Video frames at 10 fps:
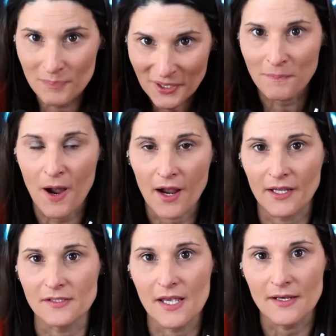
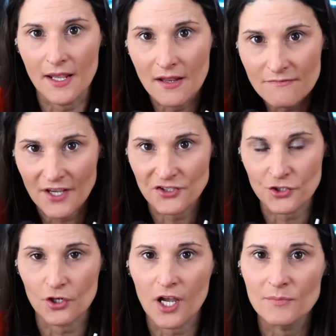BiggerPockets and an
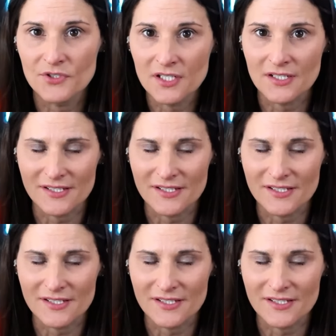investor comes in